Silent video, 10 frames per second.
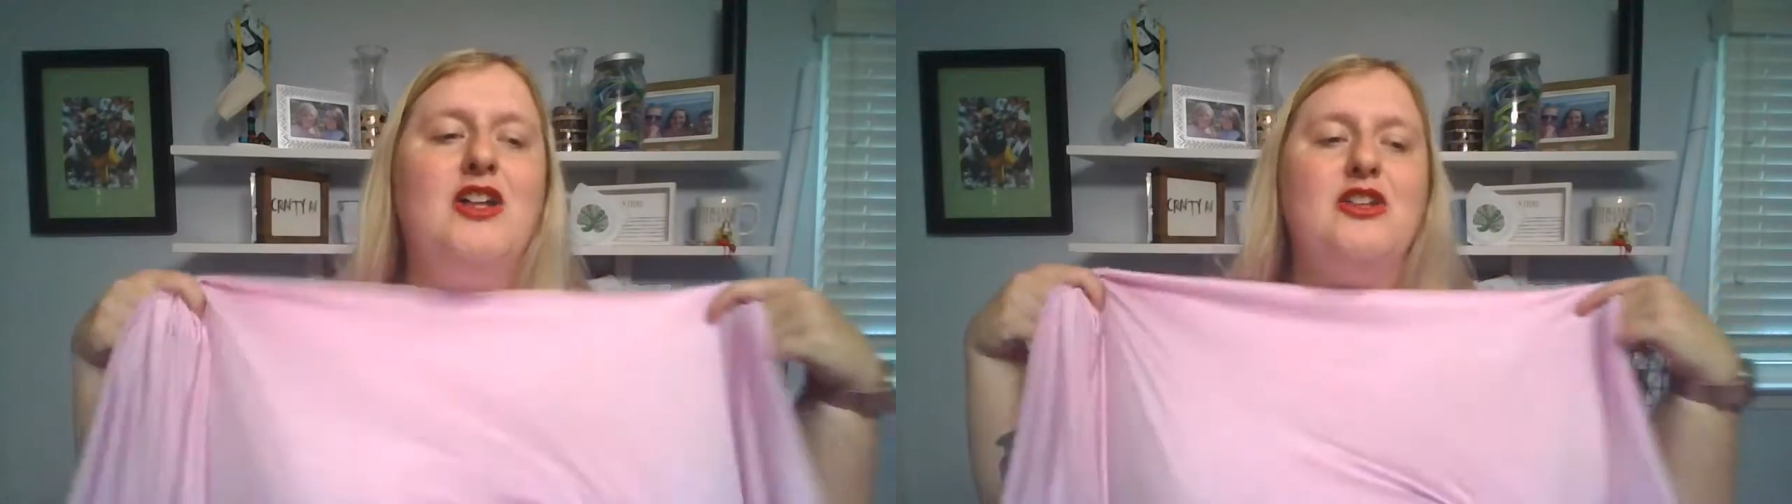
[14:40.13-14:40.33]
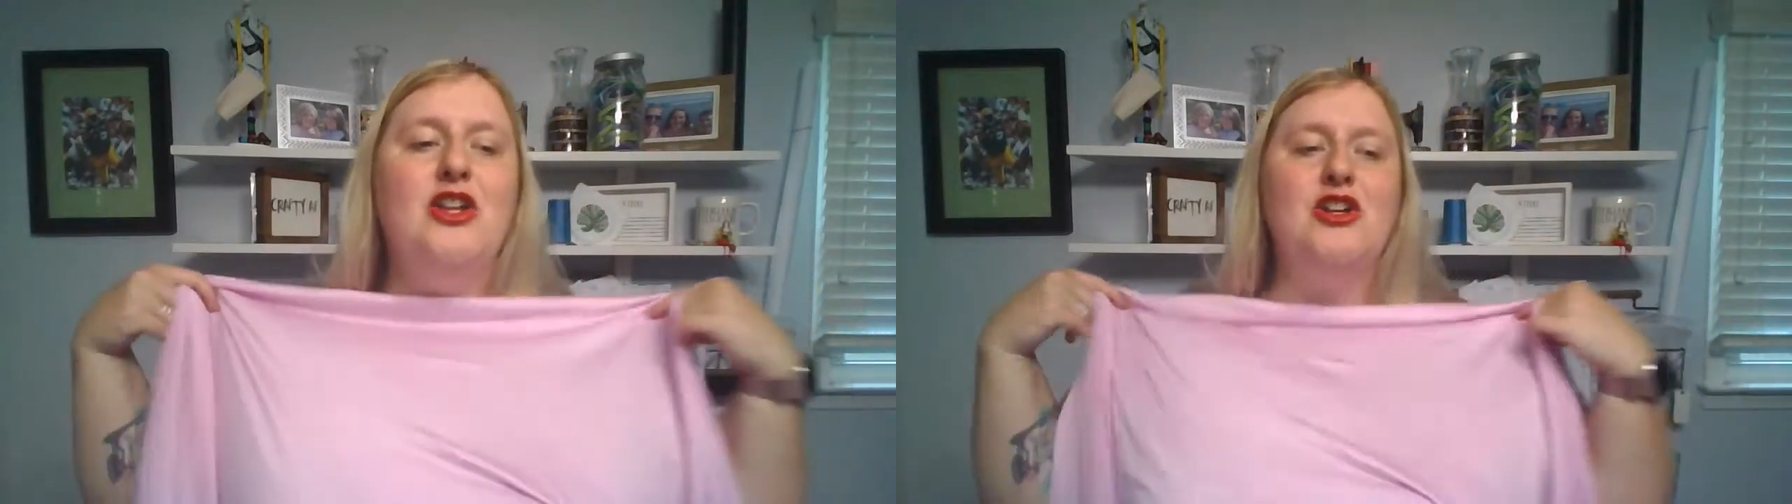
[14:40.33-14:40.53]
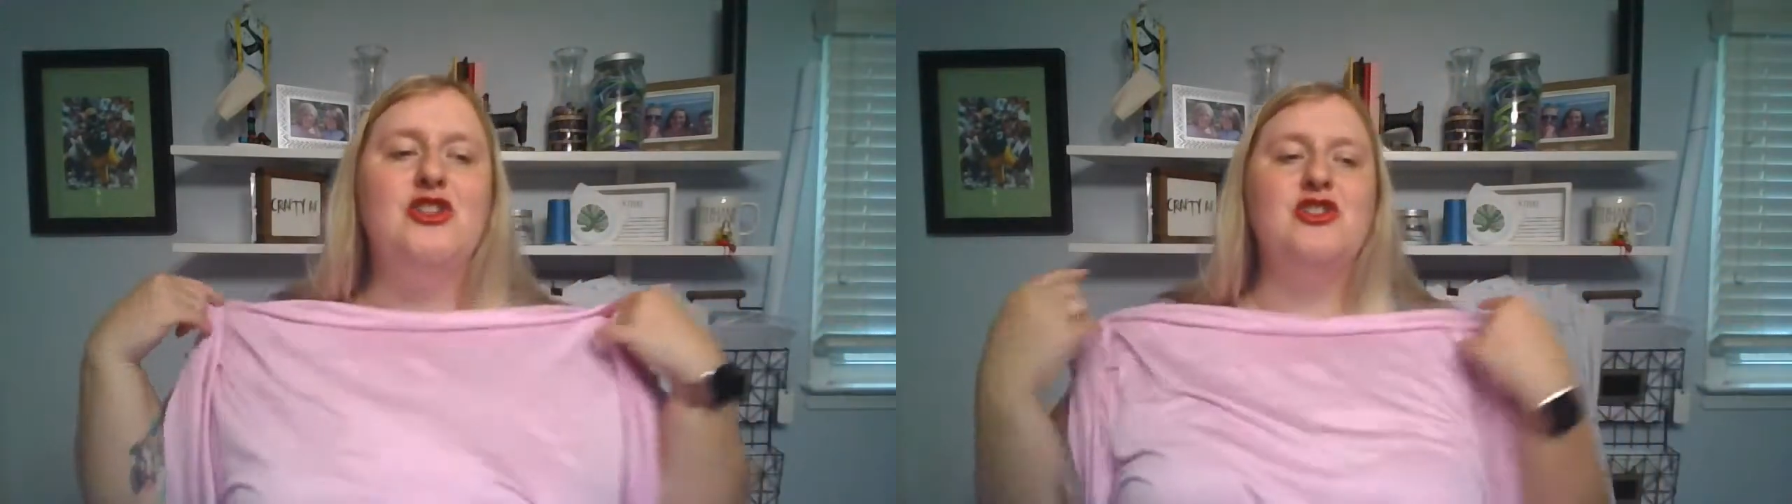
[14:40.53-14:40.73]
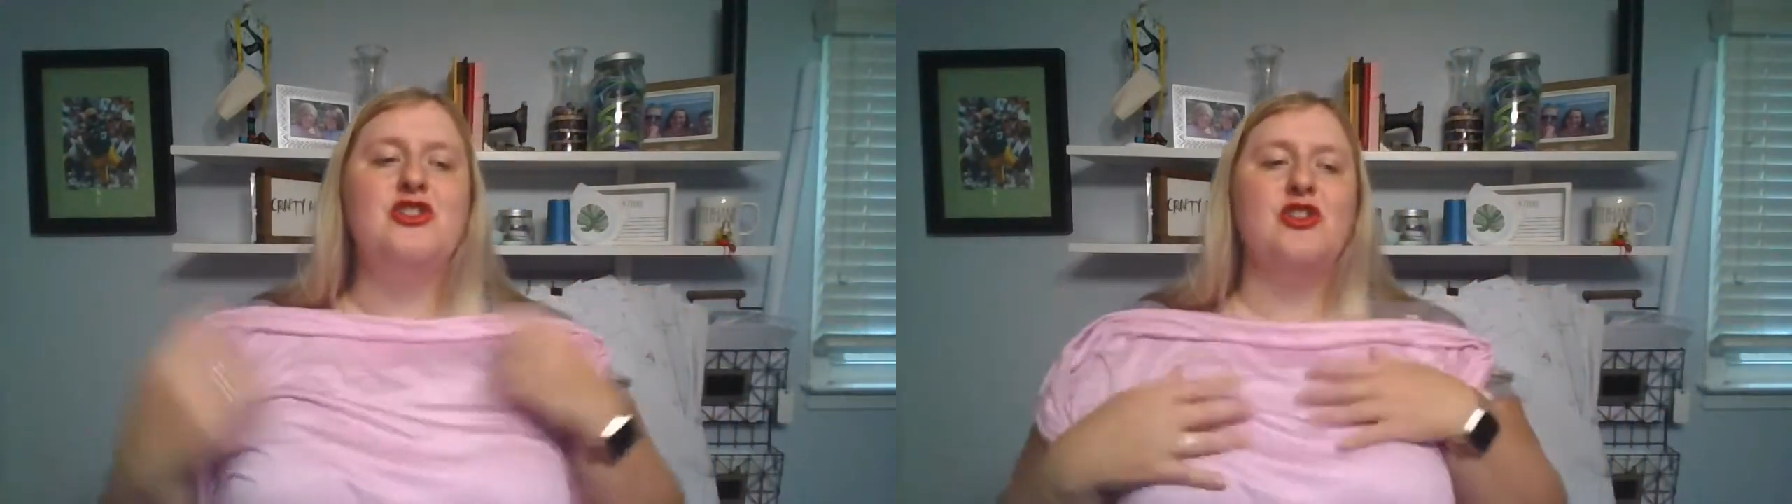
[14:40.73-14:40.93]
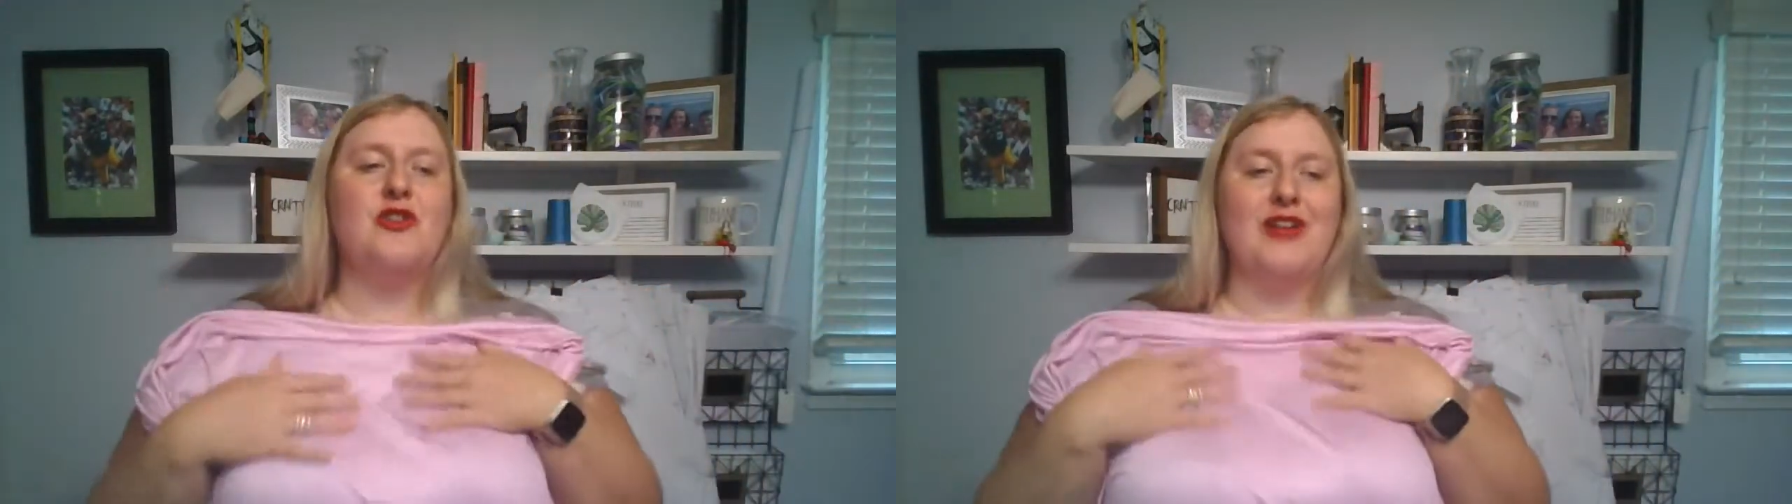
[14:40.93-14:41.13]

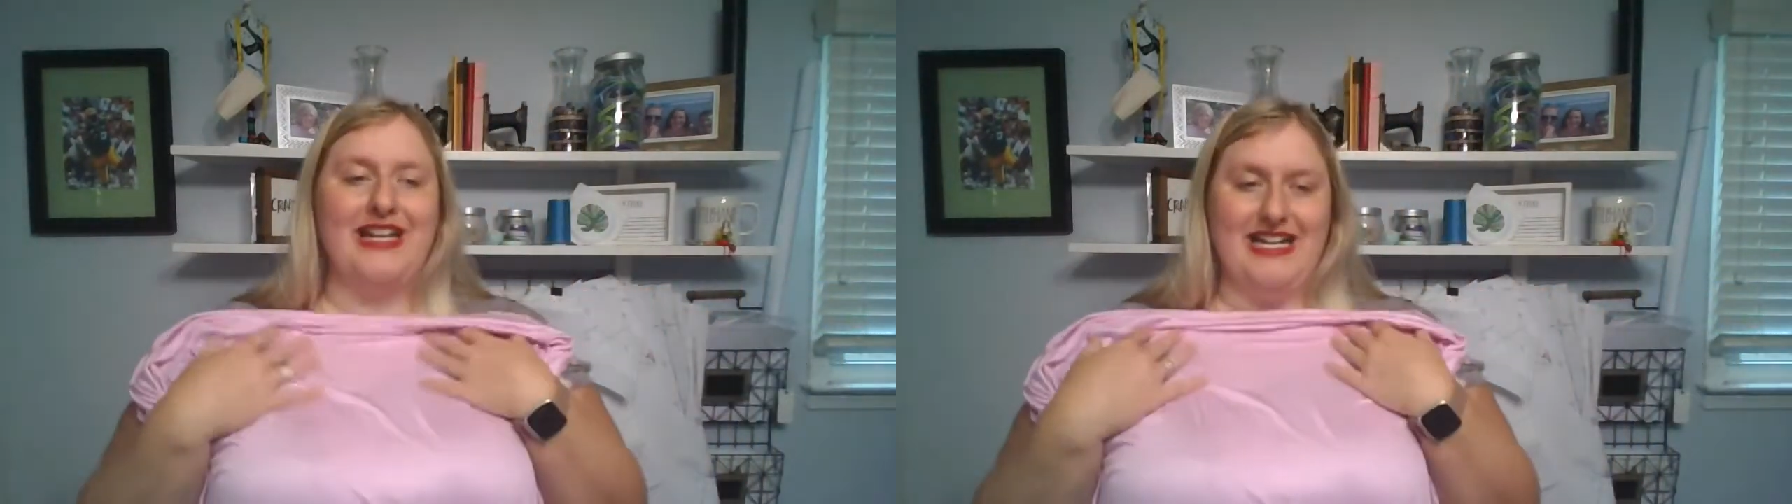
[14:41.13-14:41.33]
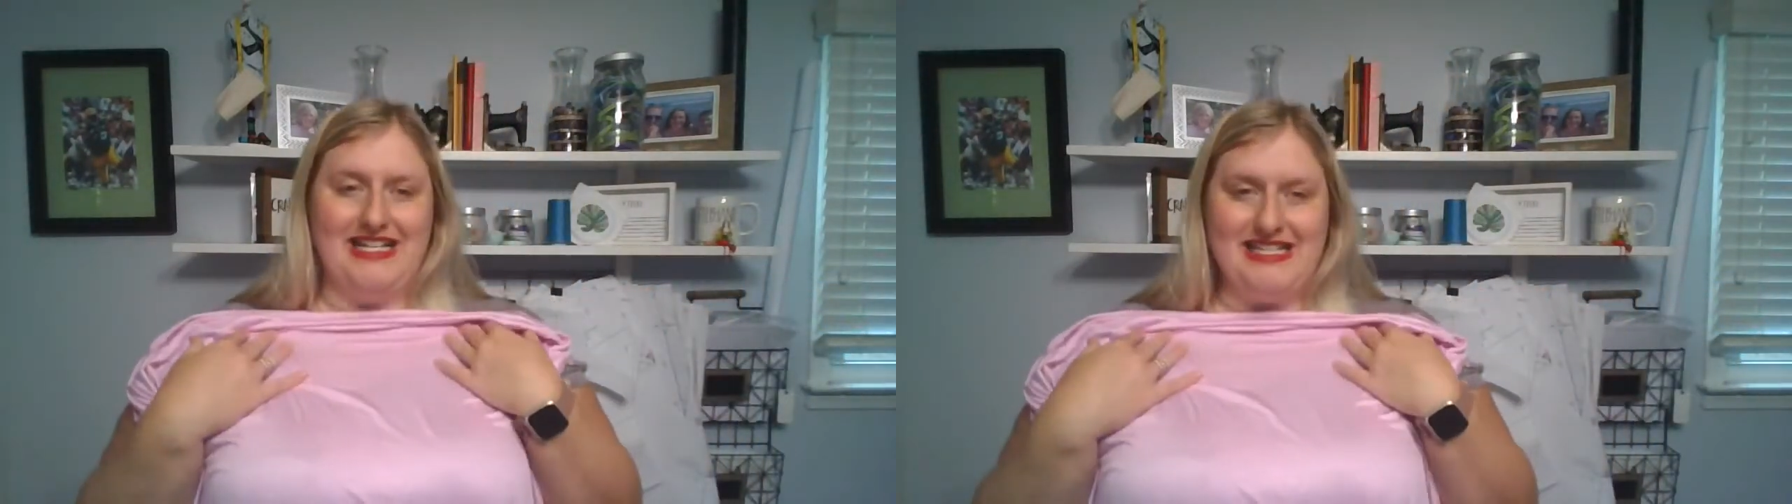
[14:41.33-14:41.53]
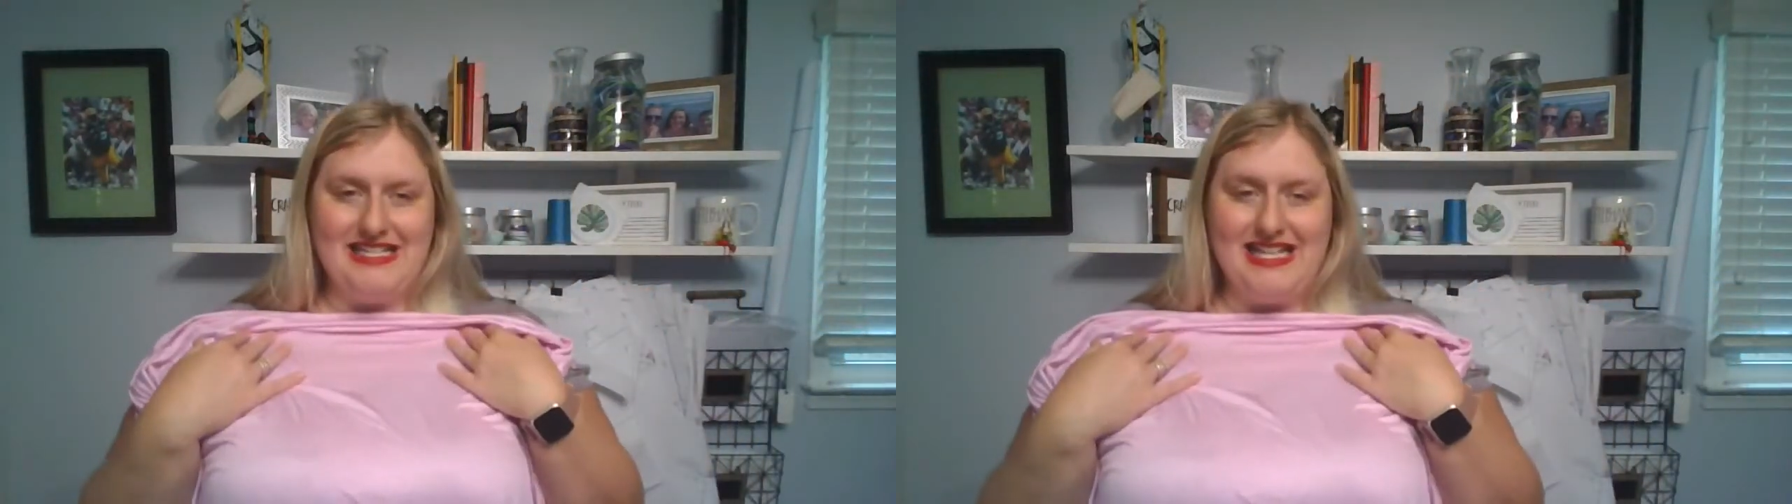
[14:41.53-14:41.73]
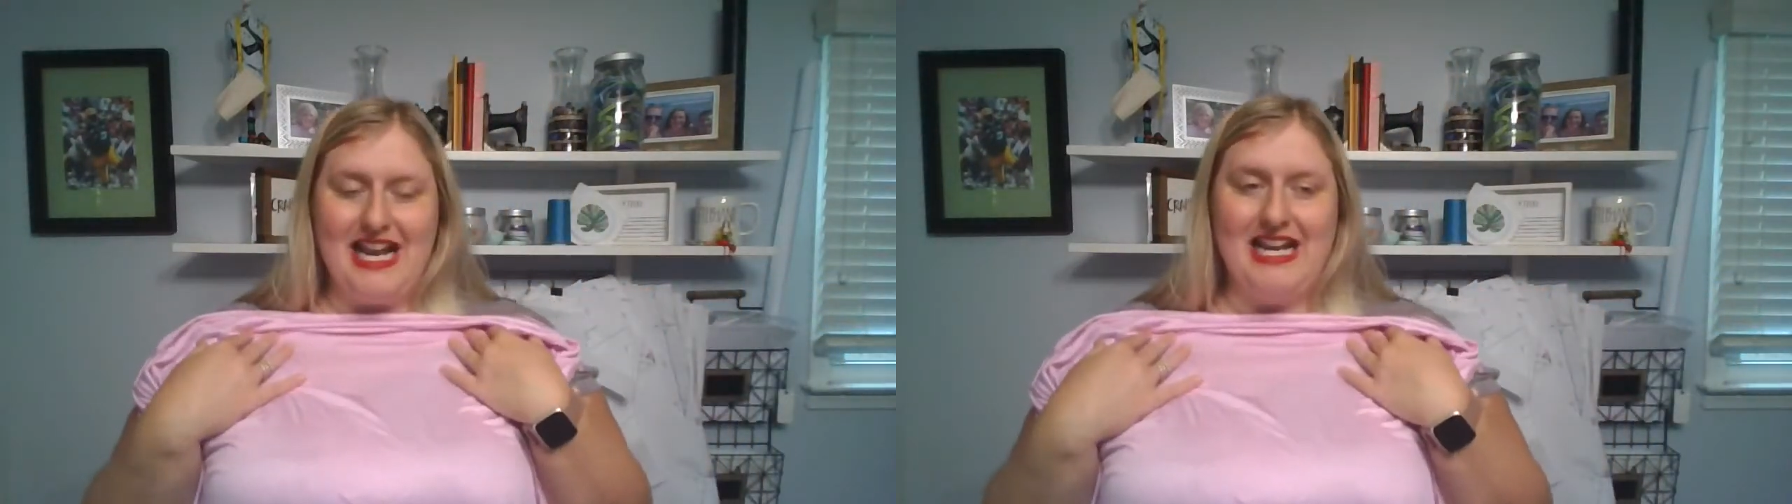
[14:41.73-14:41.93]
luxurious.